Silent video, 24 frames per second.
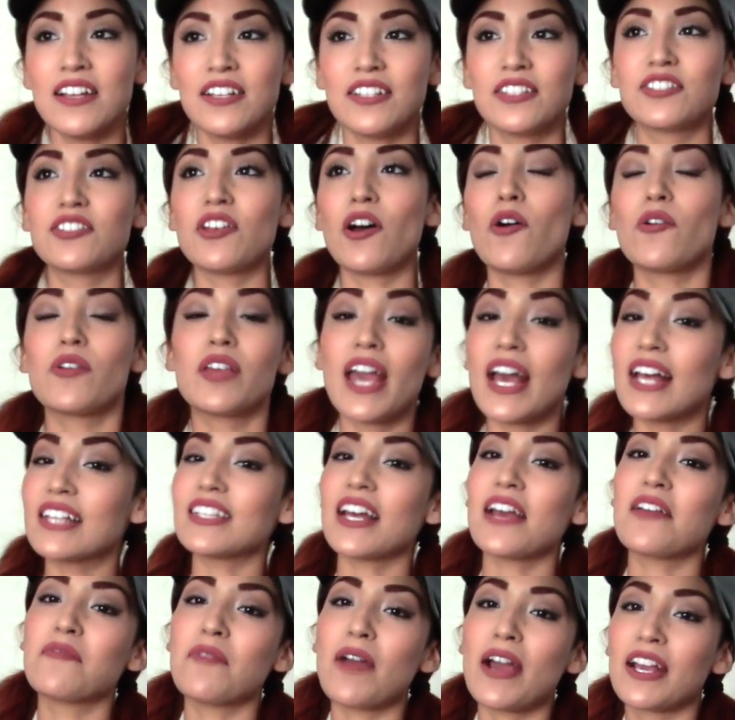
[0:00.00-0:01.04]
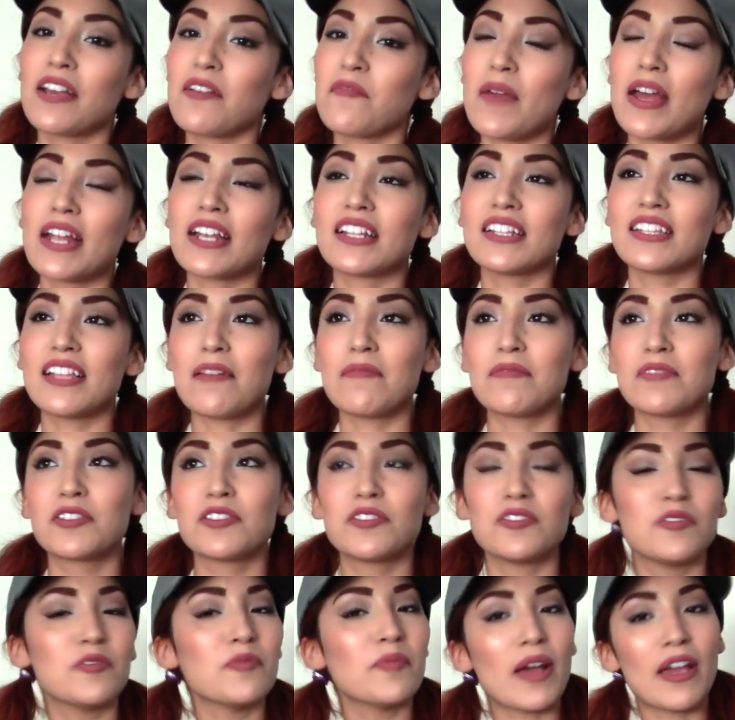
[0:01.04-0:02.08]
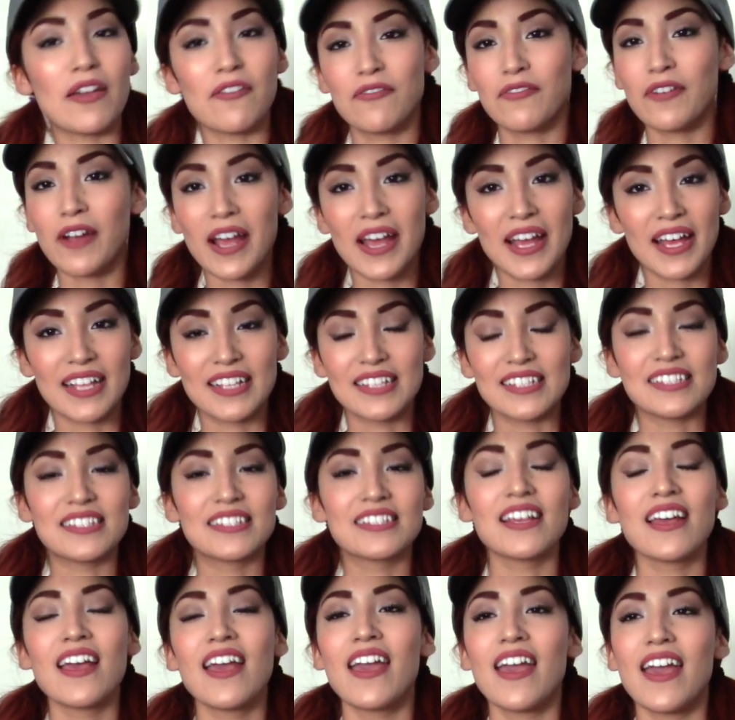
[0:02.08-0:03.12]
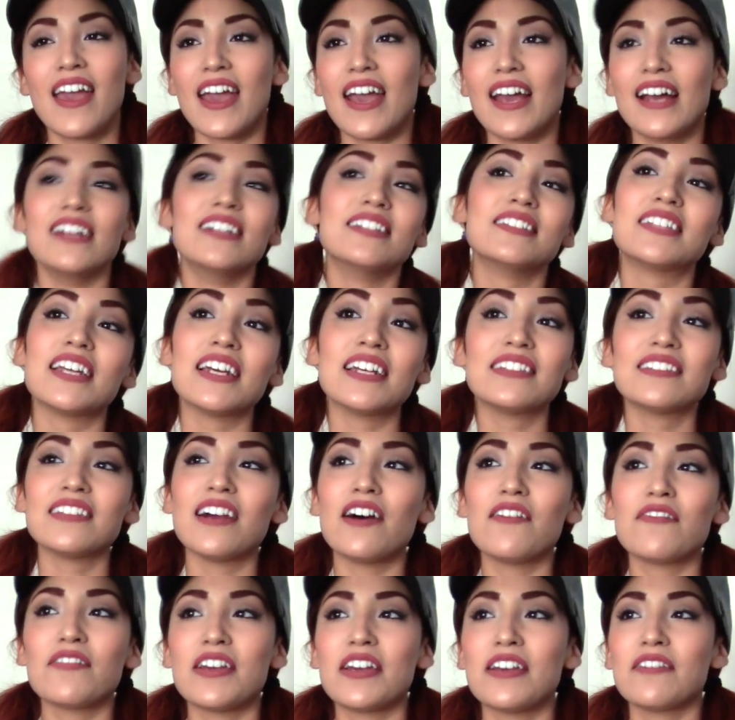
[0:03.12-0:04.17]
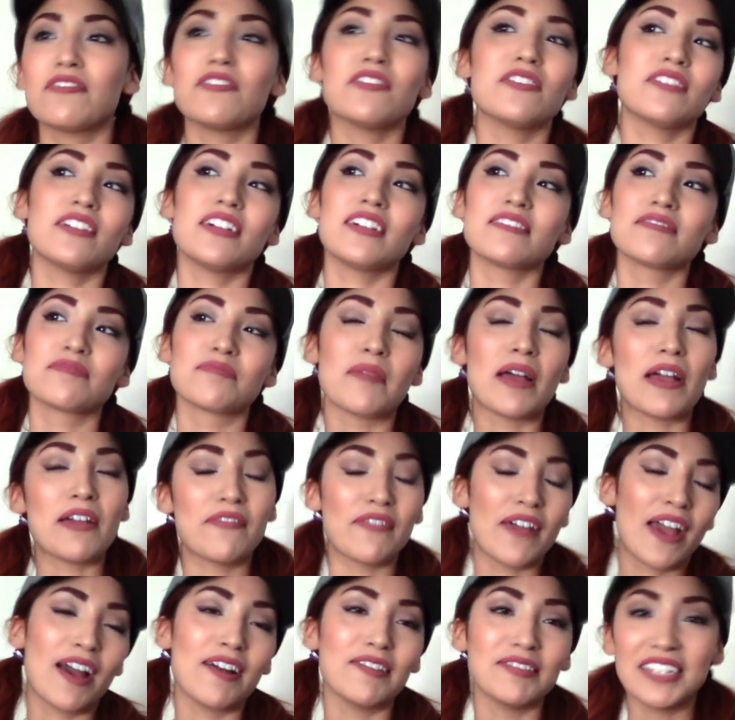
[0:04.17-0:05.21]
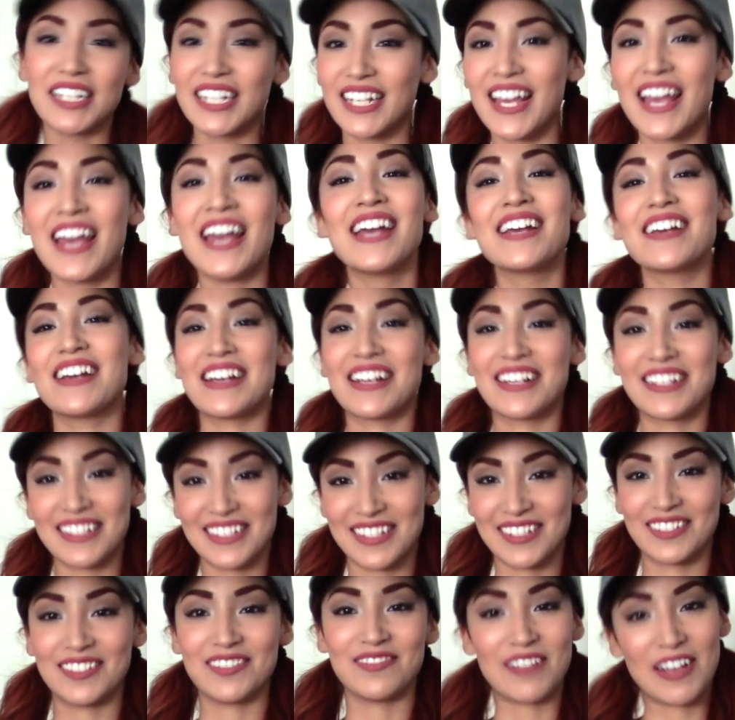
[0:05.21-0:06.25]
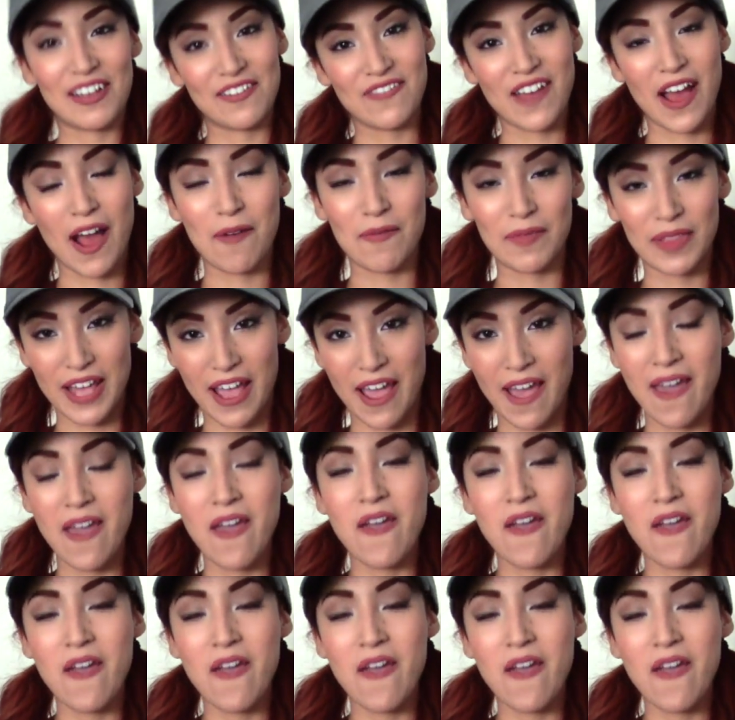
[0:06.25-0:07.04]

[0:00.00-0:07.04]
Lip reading: So yes, I recommended them to my friends and they love it. Well, my family. I consider my family